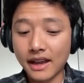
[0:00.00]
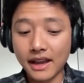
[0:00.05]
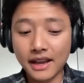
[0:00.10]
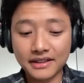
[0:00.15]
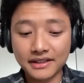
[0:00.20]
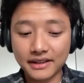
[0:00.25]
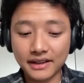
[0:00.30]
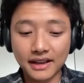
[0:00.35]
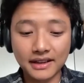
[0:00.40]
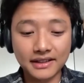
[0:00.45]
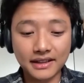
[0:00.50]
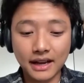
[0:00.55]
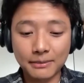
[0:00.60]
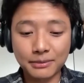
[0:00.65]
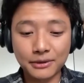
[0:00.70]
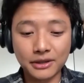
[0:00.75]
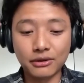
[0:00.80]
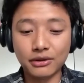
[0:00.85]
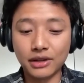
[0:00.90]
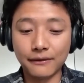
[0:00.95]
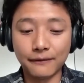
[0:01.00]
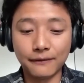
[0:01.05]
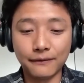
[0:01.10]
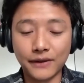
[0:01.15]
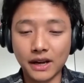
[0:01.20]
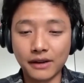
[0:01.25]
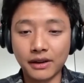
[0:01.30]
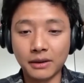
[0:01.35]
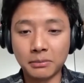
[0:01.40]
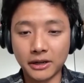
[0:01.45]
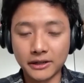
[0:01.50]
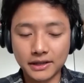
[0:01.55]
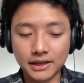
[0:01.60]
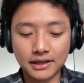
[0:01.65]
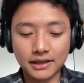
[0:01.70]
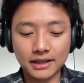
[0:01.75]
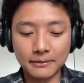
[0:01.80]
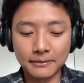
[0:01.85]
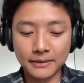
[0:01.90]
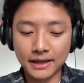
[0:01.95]
It's absolutely very much
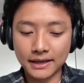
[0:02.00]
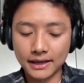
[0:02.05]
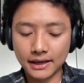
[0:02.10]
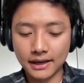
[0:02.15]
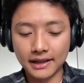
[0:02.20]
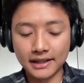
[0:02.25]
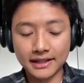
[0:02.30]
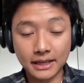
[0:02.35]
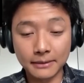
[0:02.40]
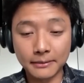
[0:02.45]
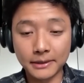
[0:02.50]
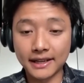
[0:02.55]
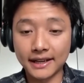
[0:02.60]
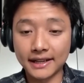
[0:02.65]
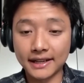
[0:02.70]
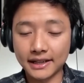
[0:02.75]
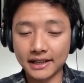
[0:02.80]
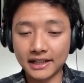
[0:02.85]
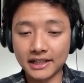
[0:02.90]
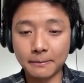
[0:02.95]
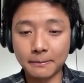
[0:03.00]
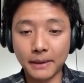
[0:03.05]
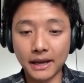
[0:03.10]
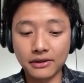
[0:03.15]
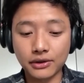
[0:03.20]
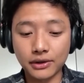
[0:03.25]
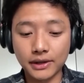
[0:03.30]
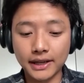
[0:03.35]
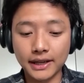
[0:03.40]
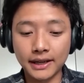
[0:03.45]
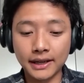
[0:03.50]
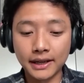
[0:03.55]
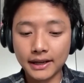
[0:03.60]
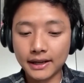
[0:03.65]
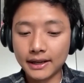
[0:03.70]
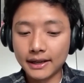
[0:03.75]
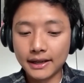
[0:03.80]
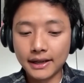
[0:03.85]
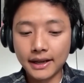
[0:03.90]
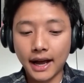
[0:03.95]
intimidating, especially.
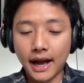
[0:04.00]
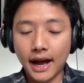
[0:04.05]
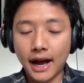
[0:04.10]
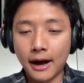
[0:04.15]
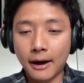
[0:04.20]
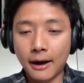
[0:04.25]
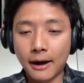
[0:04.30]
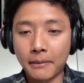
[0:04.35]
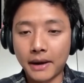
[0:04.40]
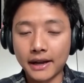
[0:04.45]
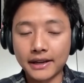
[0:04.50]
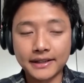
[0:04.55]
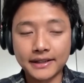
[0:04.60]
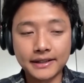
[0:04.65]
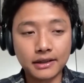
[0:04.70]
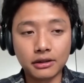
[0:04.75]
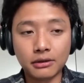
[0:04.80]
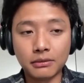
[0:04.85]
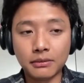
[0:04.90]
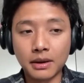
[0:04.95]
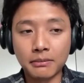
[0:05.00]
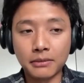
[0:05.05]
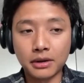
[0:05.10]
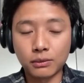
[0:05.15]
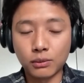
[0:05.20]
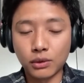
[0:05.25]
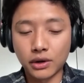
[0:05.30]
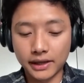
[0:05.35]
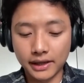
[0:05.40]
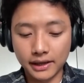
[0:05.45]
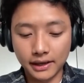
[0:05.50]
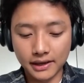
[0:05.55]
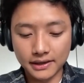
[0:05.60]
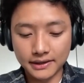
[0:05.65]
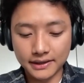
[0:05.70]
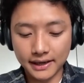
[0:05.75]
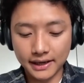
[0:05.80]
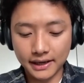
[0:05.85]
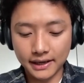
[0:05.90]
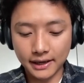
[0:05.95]
I still remember working
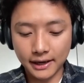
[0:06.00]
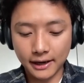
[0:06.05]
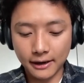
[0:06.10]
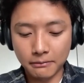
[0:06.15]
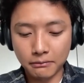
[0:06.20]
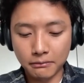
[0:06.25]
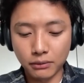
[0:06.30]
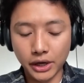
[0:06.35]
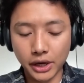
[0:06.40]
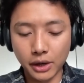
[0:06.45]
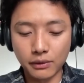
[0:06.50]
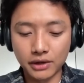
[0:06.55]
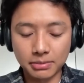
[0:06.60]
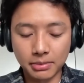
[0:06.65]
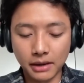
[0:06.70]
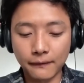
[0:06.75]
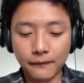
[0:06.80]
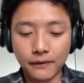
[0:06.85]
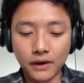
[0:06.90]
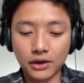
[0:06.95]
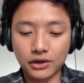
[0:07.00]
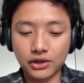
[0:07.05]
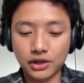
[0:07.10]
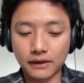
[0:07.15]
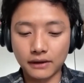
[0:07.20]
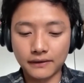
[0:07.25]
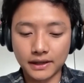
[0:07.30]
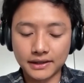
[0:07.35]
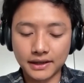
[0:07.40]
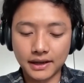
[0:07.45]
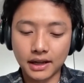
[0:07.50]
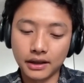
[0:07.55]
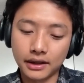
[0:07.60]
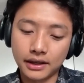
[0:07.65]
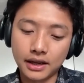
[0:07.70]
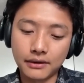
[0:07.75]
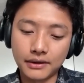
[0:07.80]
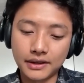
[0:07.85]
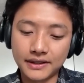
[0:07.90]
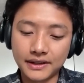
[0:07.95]
as going to my first shift as a
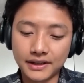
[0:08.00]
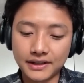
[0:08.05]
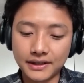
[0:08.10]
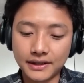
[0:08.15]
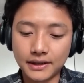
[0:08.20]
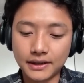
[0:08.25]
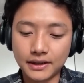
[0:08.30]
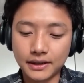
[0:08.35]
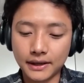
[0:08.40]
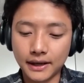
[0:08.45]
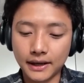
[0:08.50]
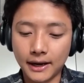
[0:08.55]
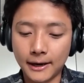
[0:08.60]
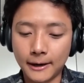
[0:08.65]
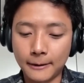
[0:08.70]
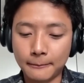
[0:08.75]
healthcare assistant.